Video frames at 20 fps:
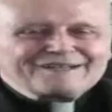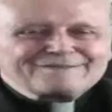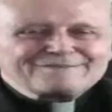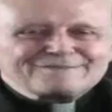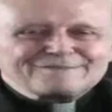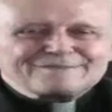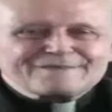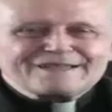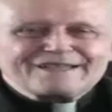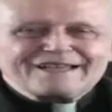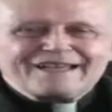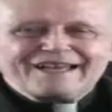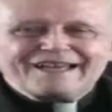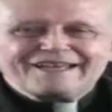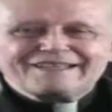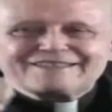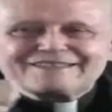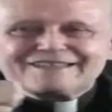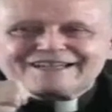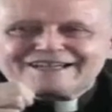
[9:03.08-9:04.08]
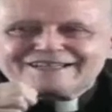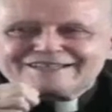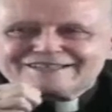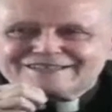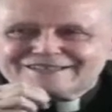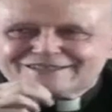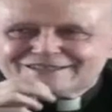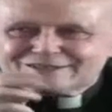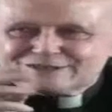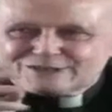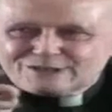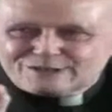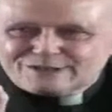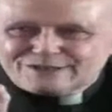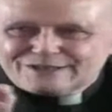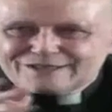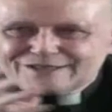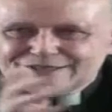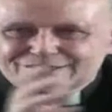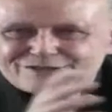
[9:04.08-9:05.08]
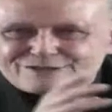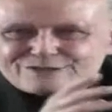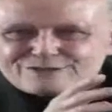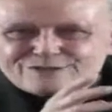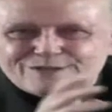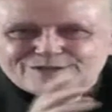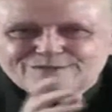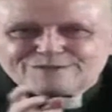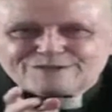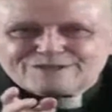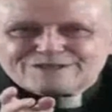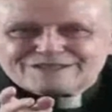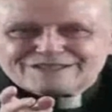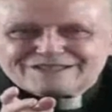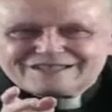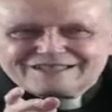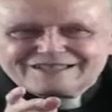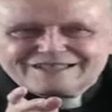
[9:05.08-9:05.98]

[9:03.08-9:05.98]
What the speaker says: and say, no, we are full human beings too.